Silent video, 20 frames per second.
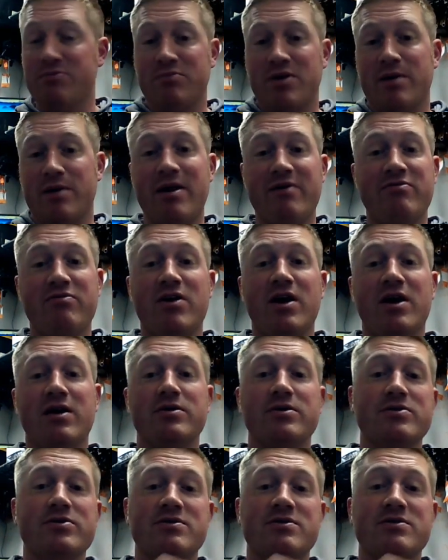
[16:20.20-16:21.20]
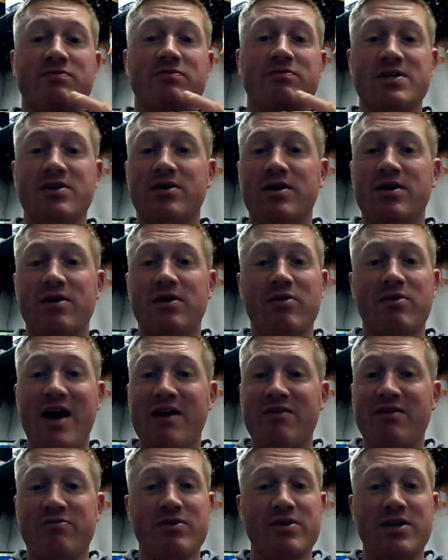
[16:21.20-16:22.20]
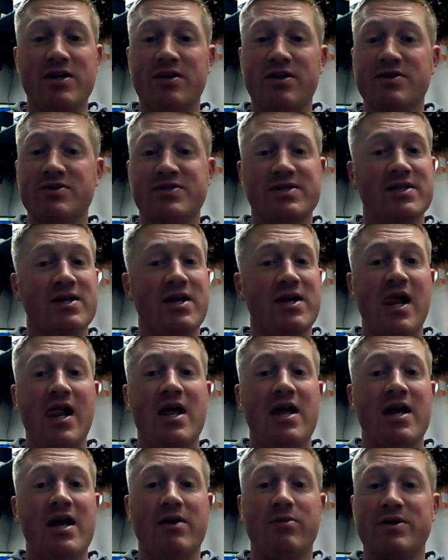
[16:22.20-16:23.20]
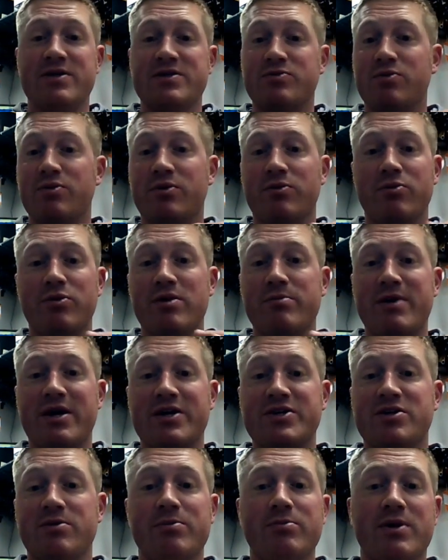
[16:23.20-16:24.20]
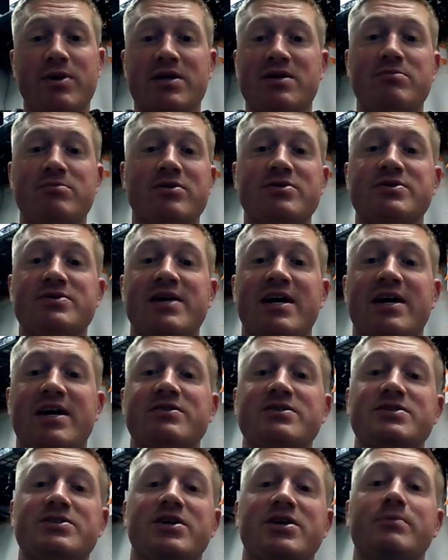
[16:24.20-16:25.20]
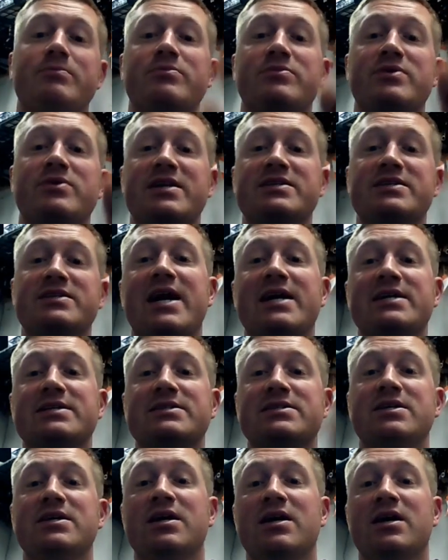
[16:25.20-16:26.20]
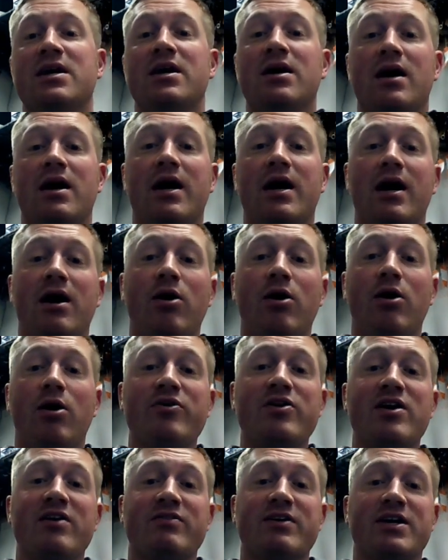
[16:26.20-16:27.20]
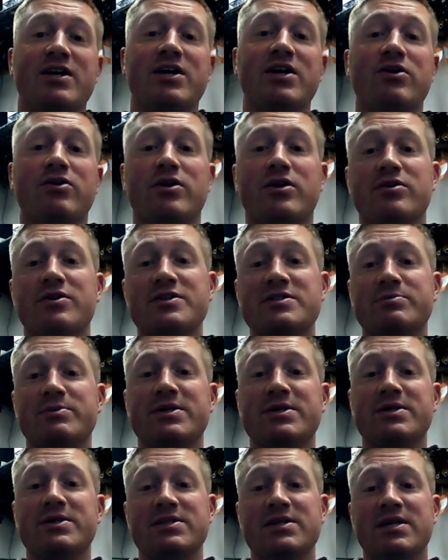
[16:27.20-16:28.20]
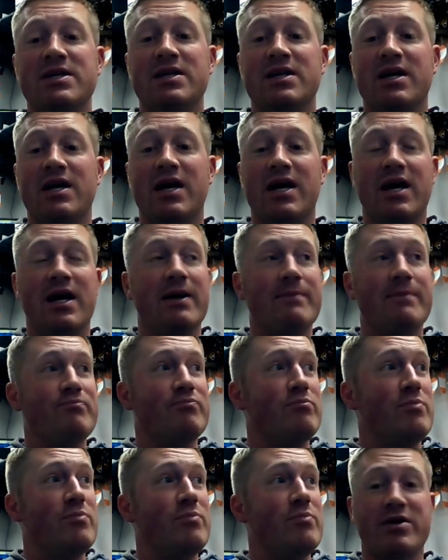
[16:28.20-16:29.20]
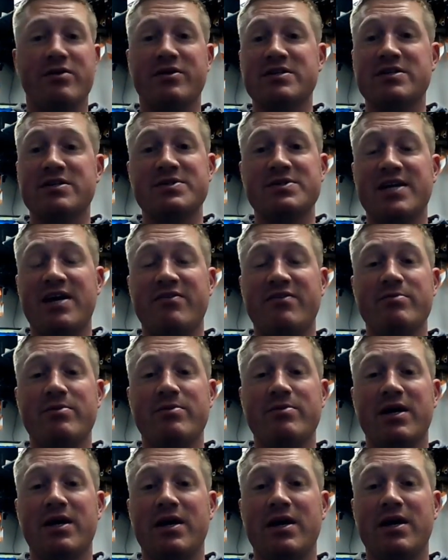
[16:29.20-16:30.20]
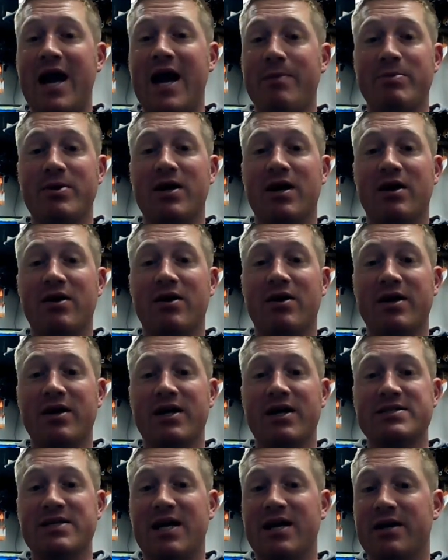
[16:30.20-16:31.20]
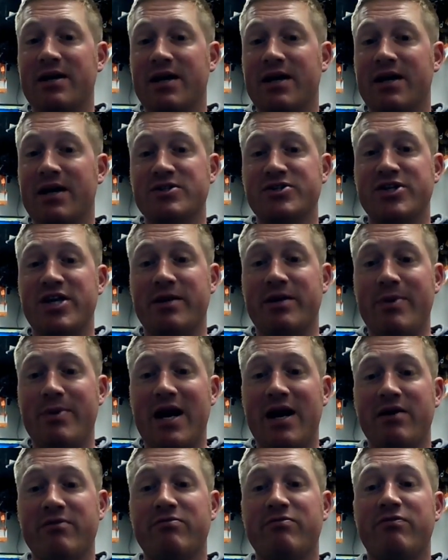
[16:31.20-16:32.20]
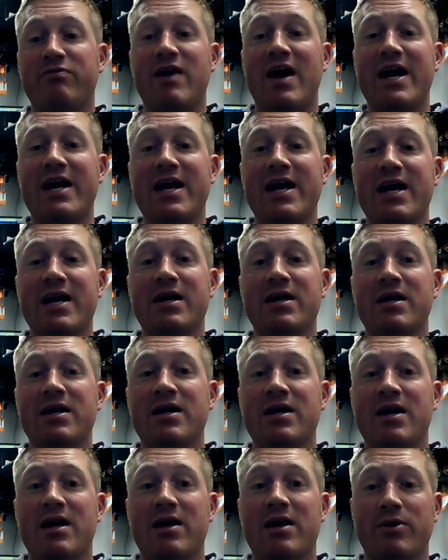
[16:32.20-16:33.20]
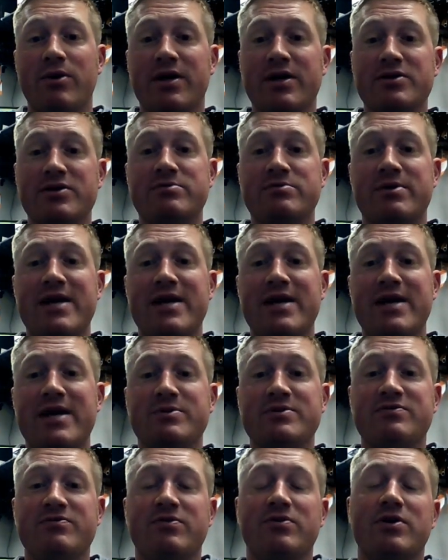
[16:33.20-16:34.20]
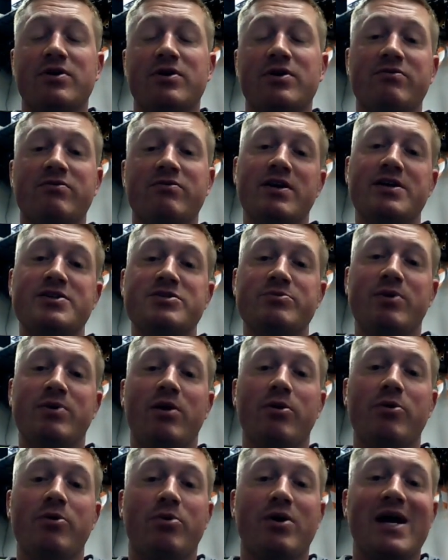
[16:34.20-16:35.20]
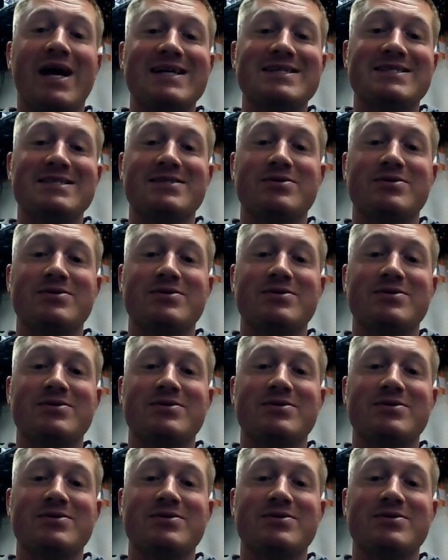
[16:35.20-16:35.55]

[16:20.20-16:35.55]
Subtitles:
come have fun. Use the facility. We've had it for years, and we just want to really make sure people get the most out of it. So thanks, guys. Hopefully you have a killer Christmas. Merry Christmas to everybody. Happy holidays. Again, I'll check back on Friday, and we're going to do some announcements for Ninja Ball with prizes